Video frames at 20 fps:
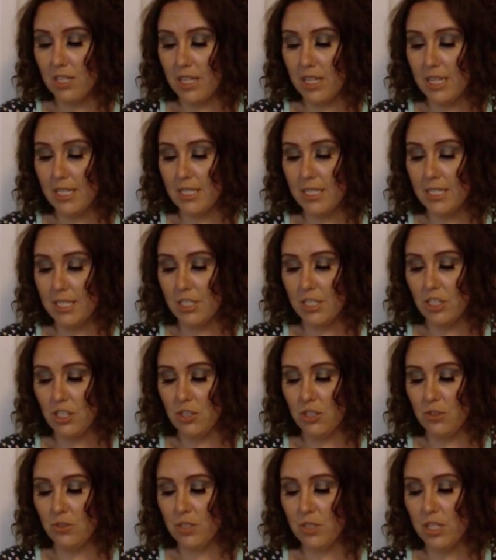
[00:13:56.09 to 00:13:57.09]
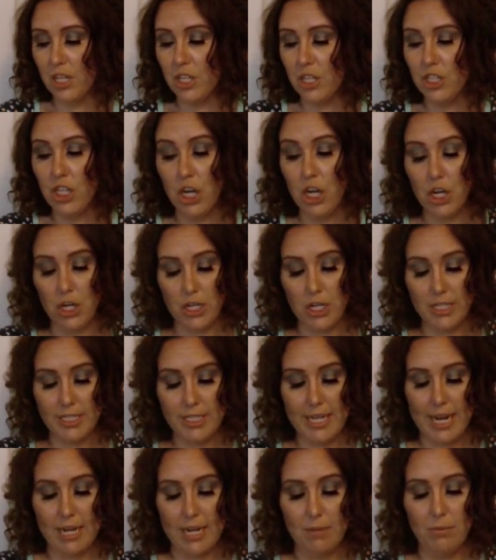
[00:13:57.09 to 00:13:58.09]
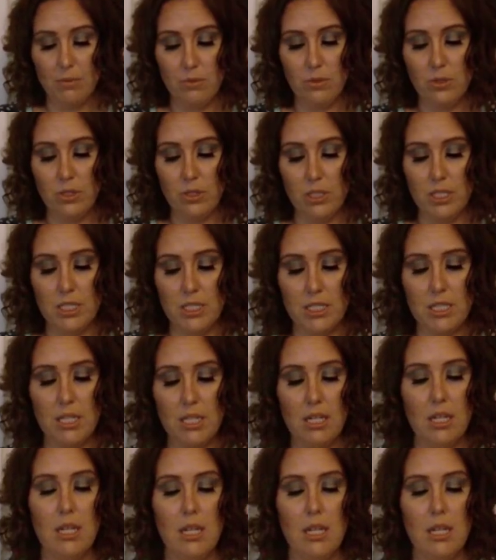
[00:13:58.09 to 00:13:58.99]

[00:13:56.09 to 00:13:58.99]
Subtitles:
the Essentials turntables.